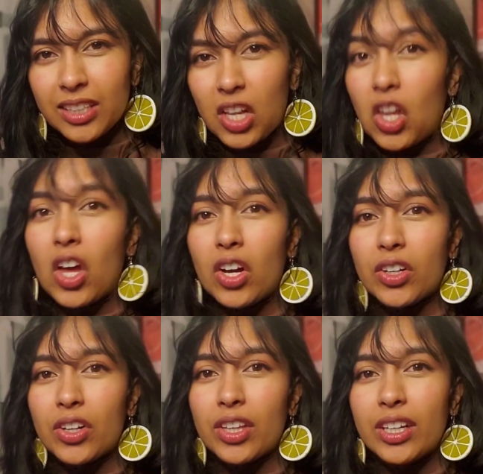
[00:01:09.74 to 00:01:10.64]
a lot
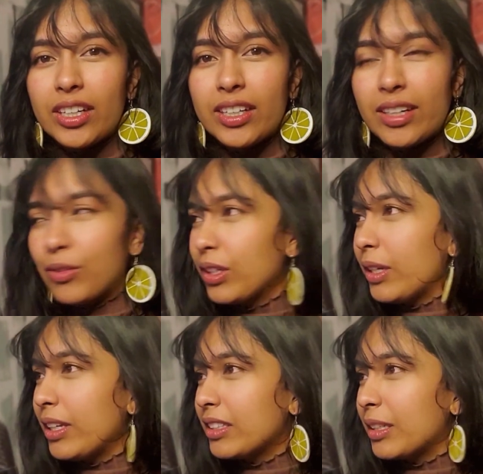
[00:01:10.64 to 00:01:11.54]
earlier. It
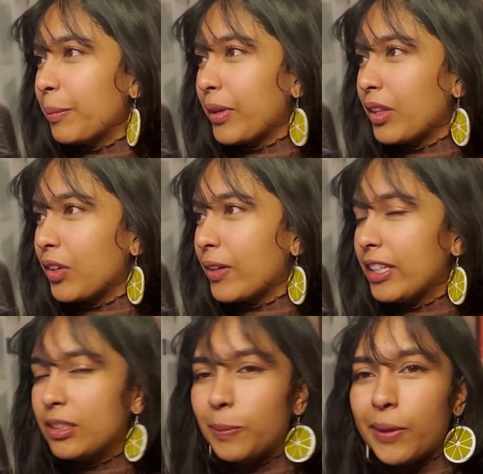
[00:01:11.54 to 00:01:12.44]
really isn't about the
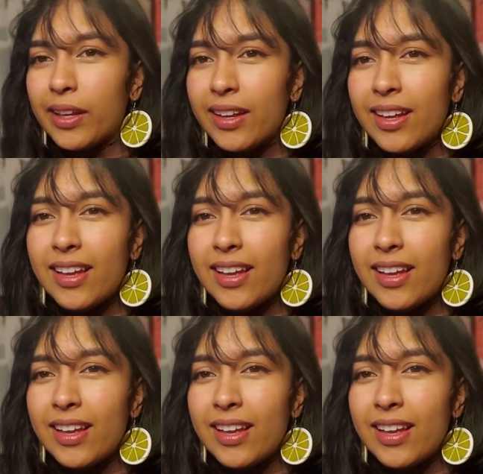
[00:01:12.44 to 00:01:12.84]
grades, but